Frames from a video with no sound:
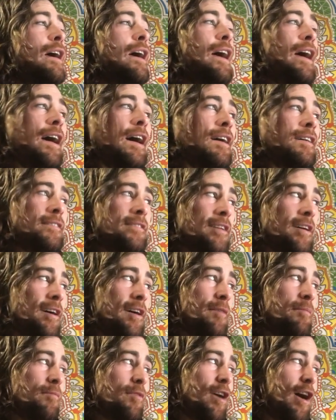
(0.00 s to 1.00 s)
has
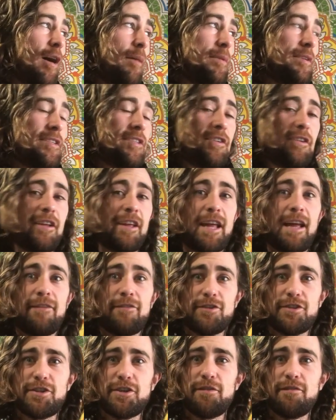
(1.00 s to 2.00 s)
commented on like
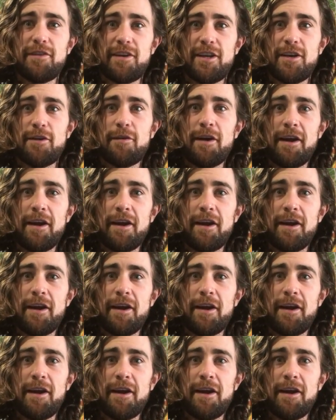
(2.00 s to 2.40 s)
every single video